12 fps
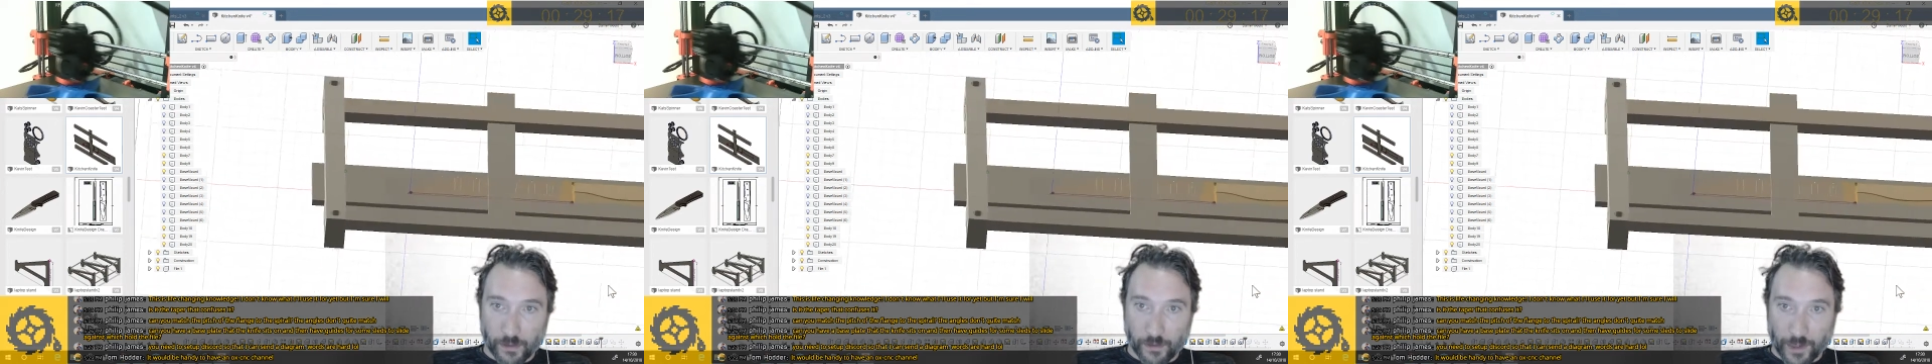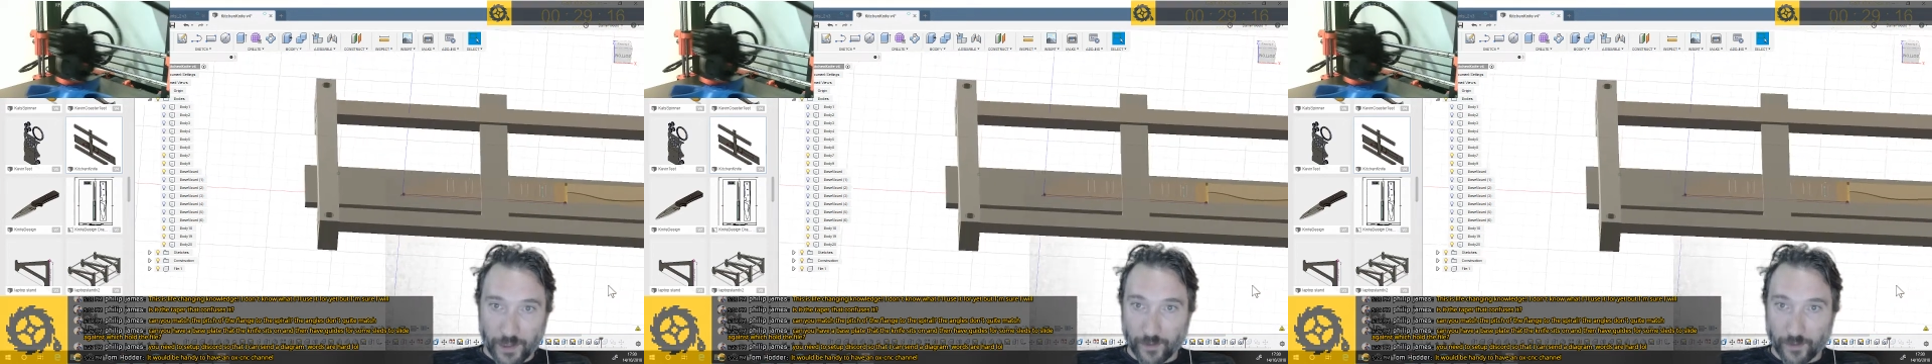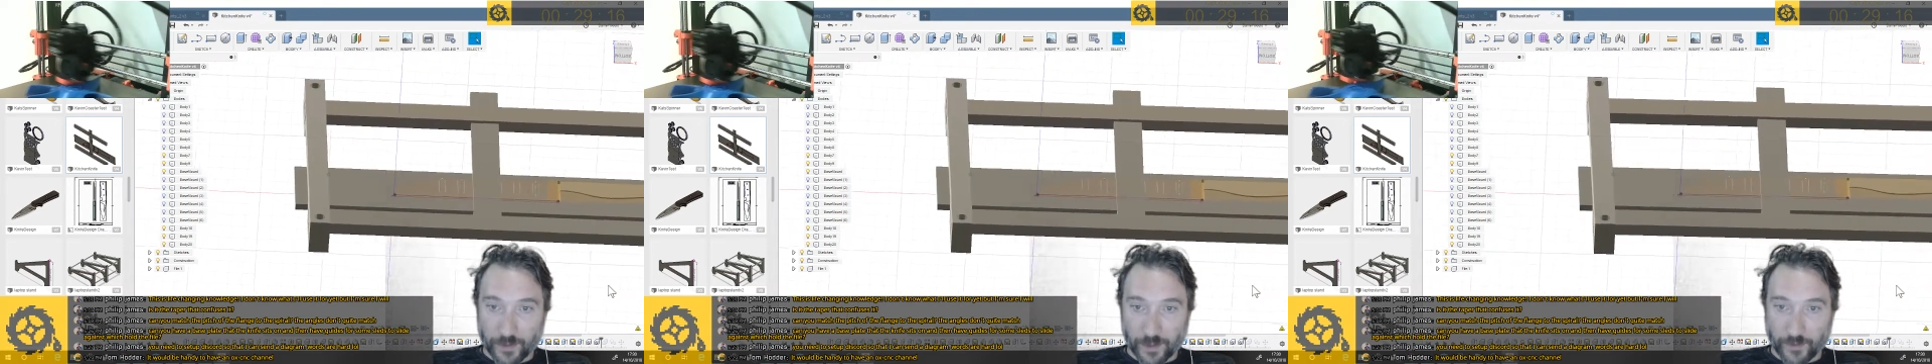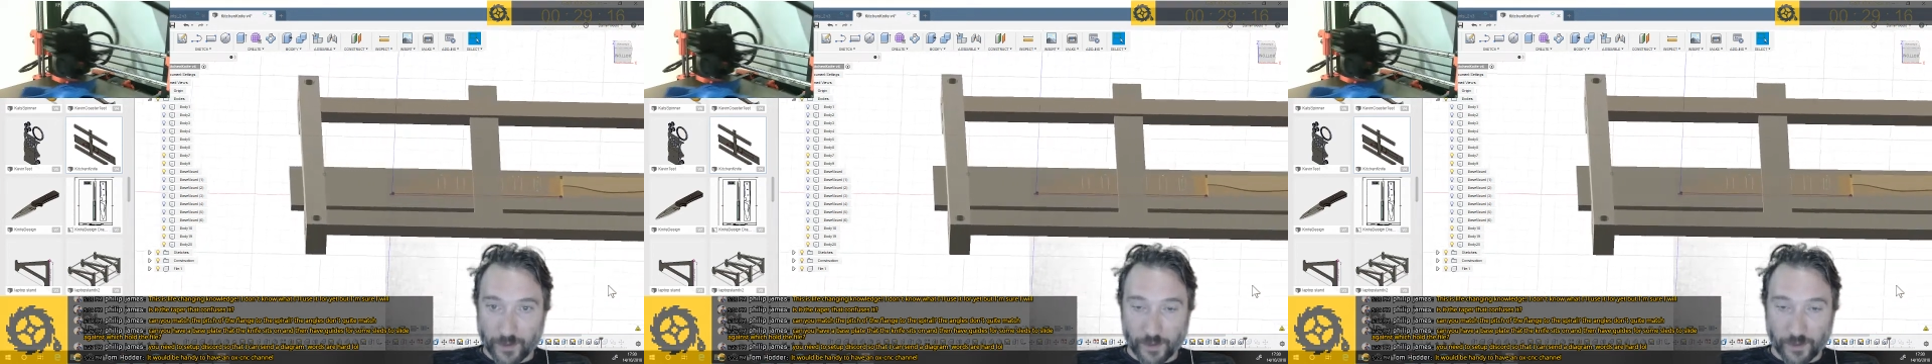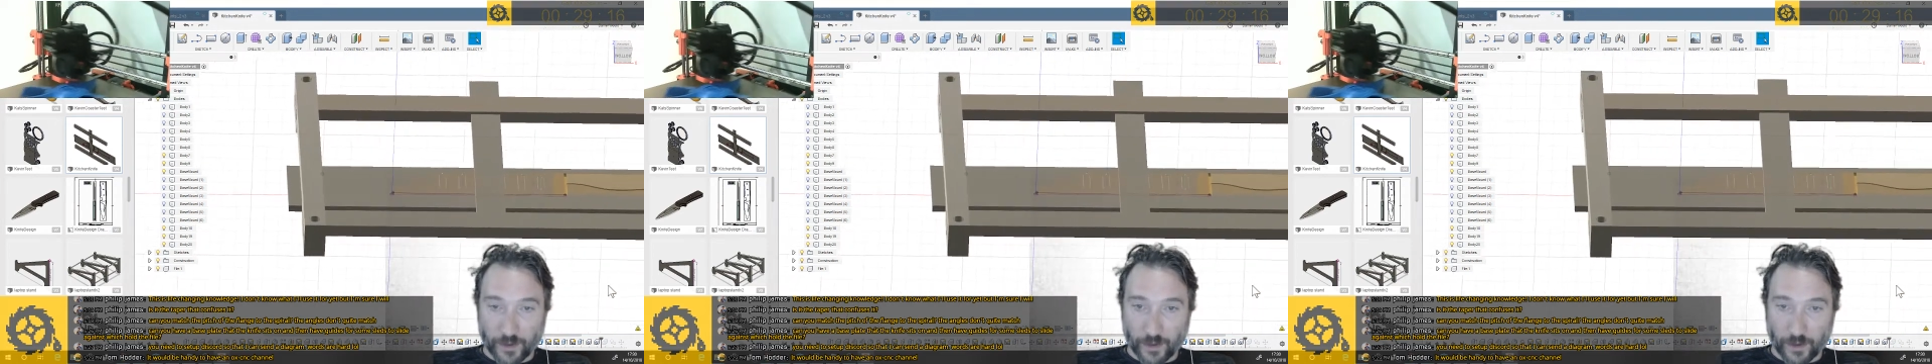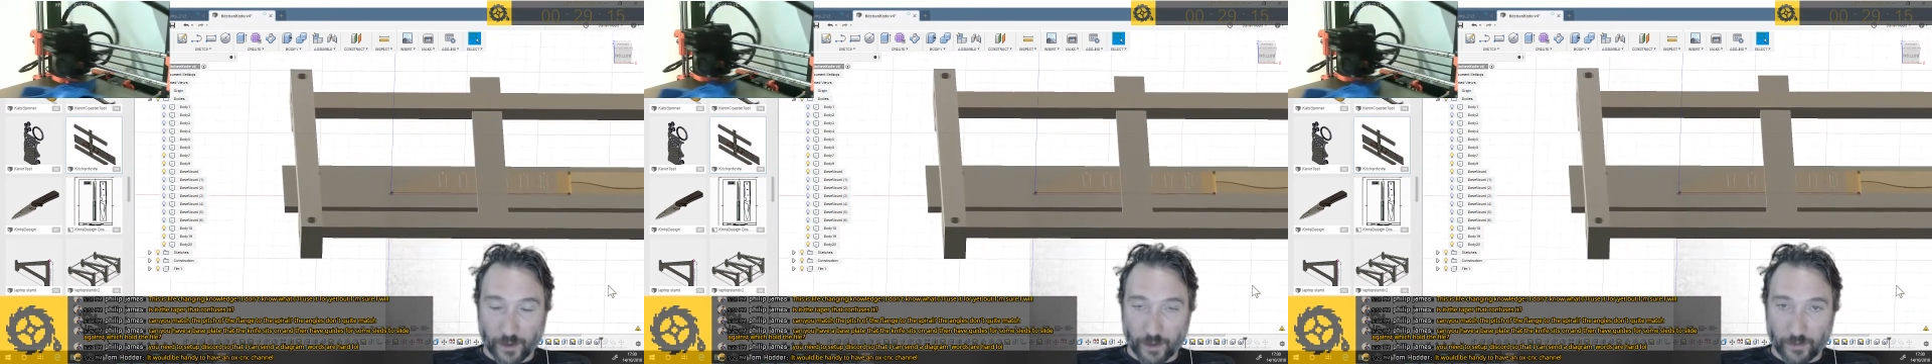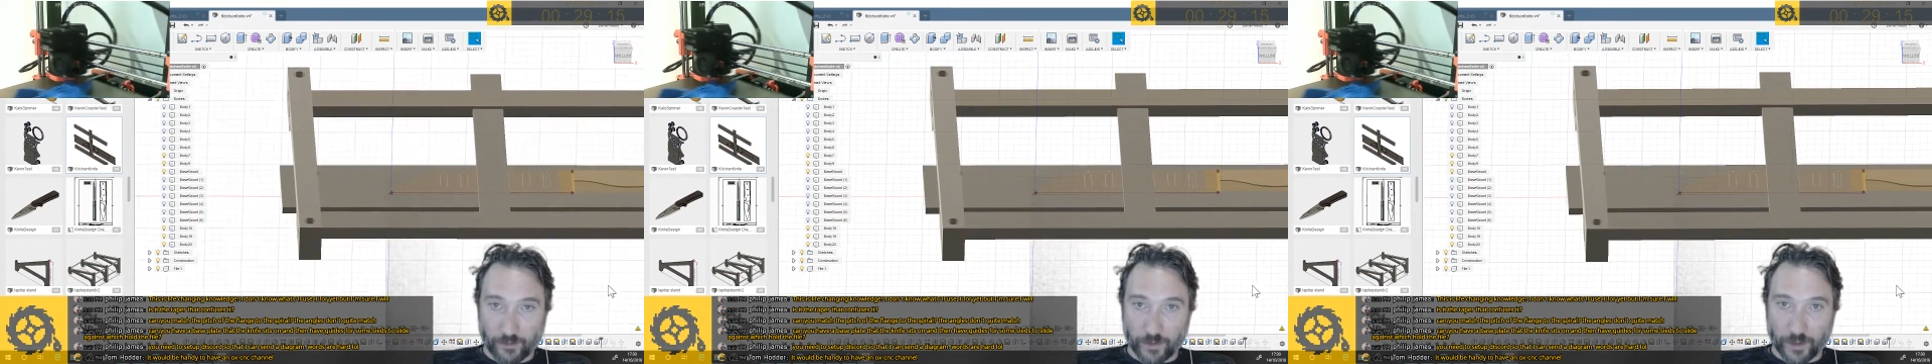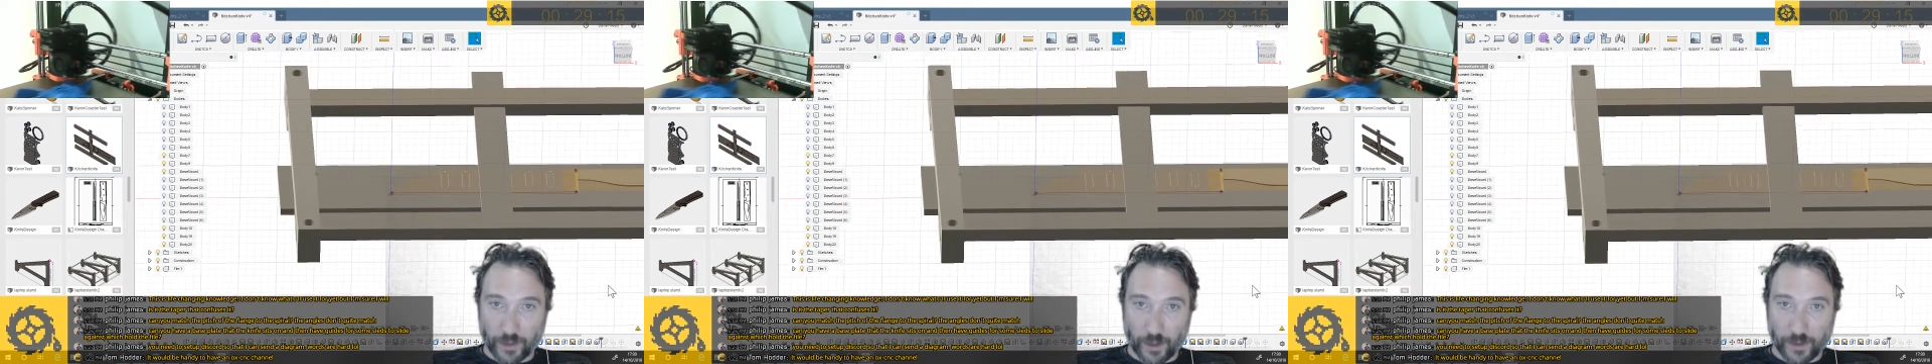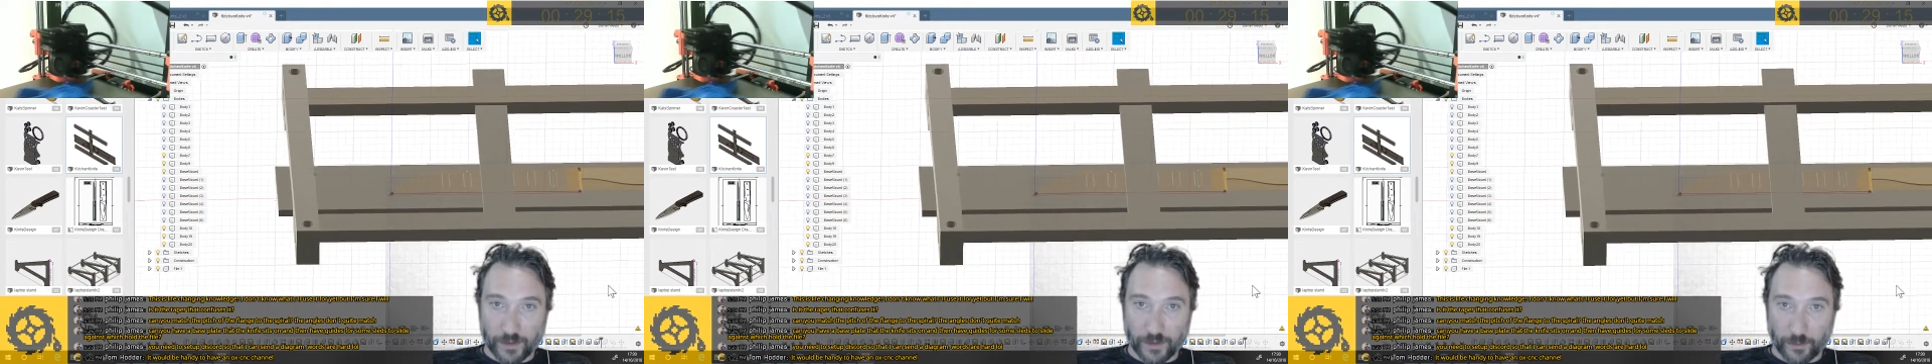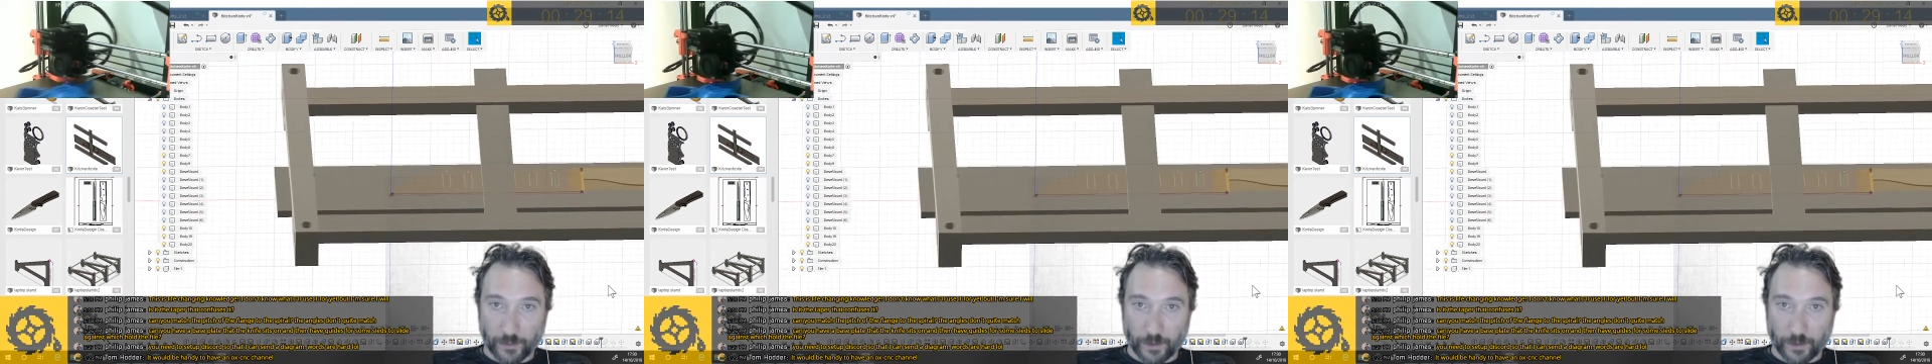Even as I've done that, I've realised I'm